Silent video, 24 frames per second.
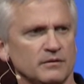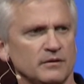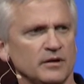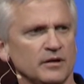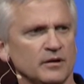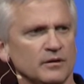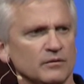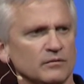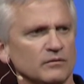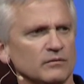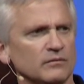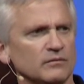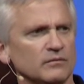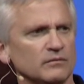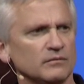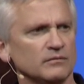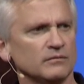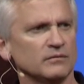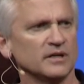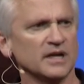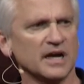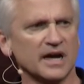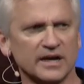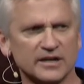No,
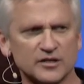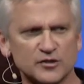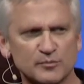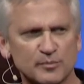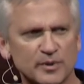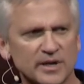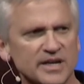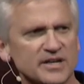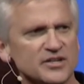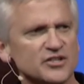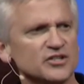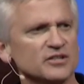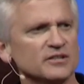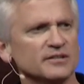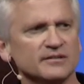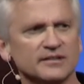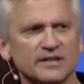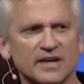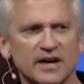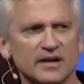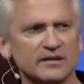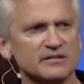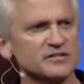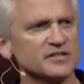God is patient,
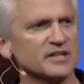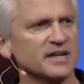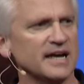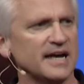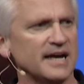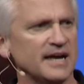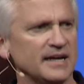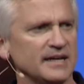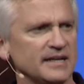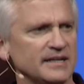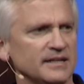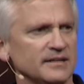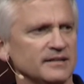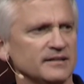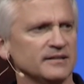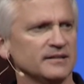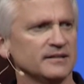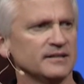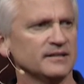God is kind,